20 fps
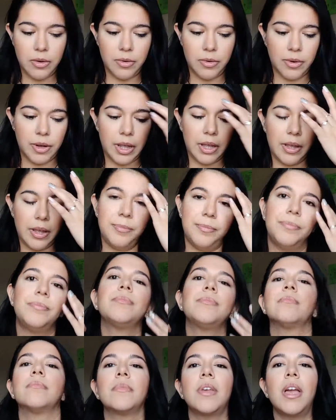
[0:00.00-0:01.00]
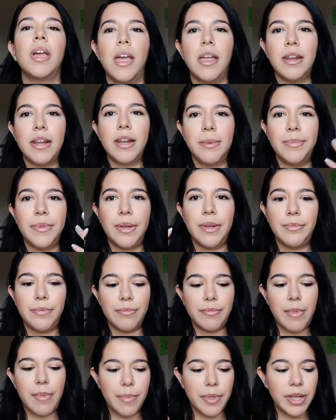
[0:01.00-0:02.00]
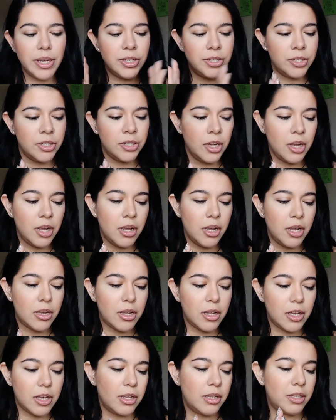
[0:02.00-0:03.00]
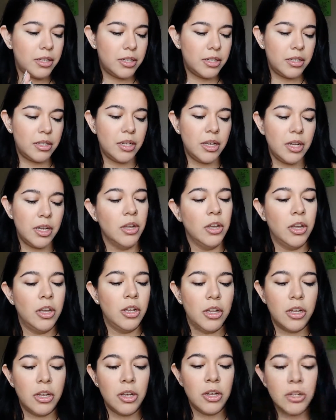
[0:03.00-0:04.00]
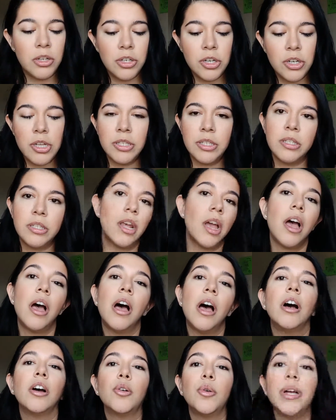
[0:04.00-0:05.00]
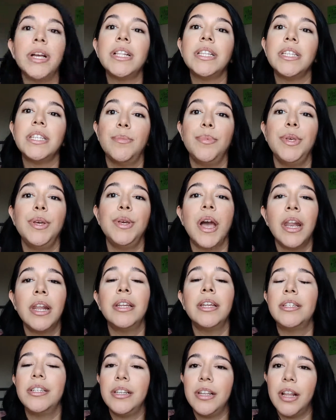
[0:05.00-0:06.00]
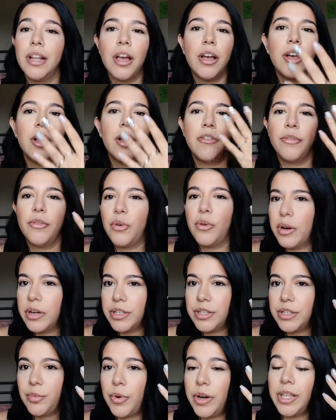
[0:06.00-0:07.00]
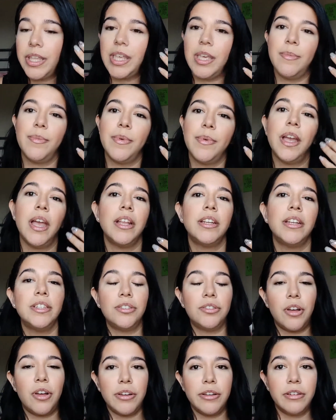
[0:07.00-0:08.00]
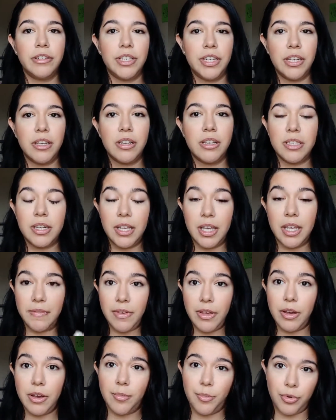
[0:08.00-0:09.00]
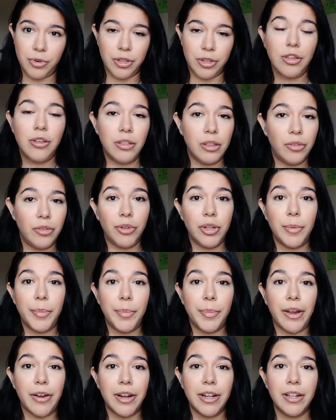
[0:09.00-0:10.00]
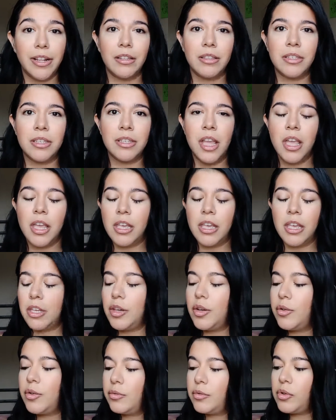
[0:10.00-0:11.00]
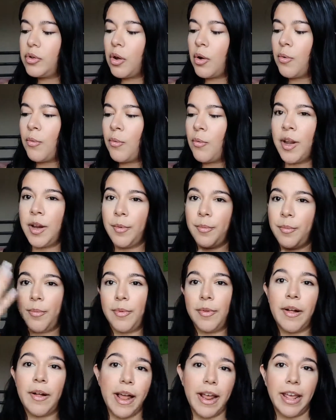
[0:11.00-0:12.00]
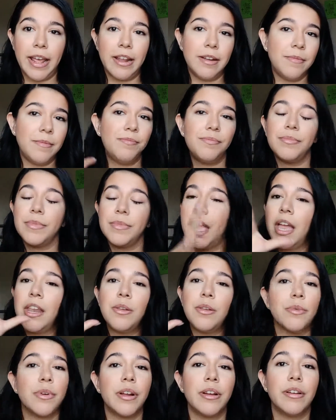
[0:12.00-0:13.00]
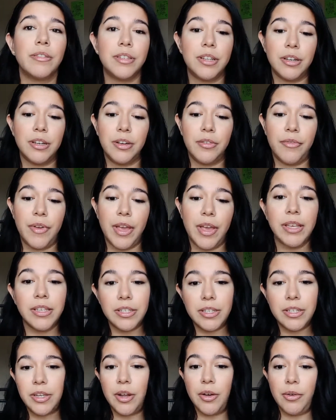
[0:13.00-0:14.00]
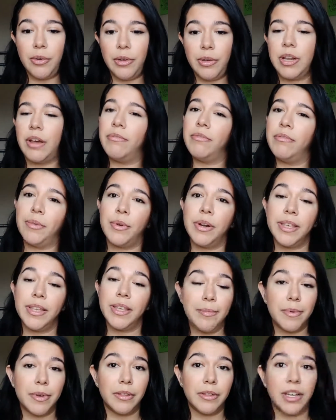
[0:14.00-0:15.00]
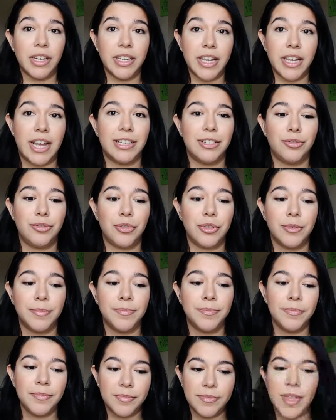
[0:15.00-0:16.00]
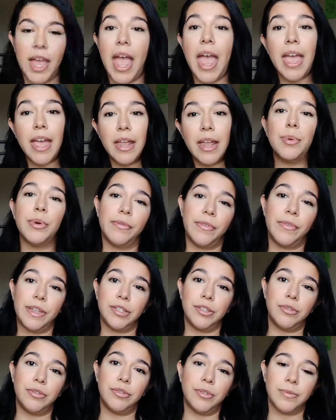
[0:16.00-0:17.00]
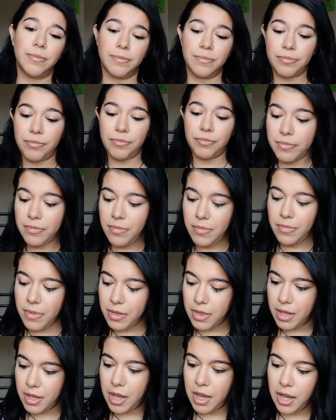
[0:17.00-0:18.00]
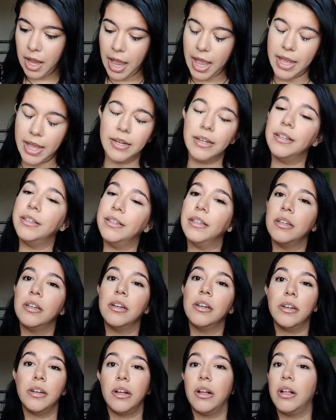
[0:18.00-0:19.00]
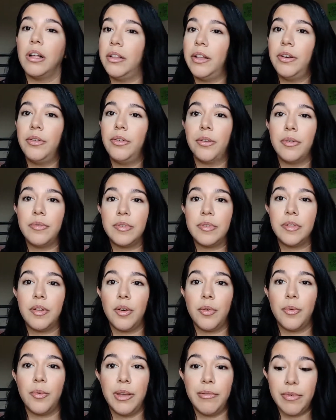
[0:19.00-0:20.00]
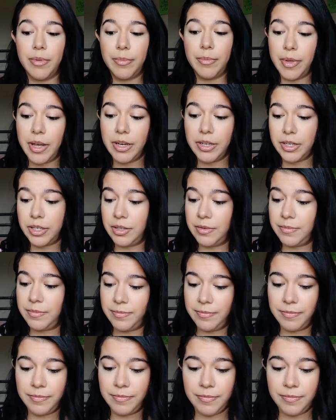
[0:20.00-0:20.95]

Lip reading: Okay, and I'm done with my blush. And just a quick tip, you kind of course, want to keep it just on your cheeks to give you a more youthful appearance. You don't want to apply it anywhere else on your face. You know, you definitely want to keep your look natural and professional. And a little goes a long way with blush.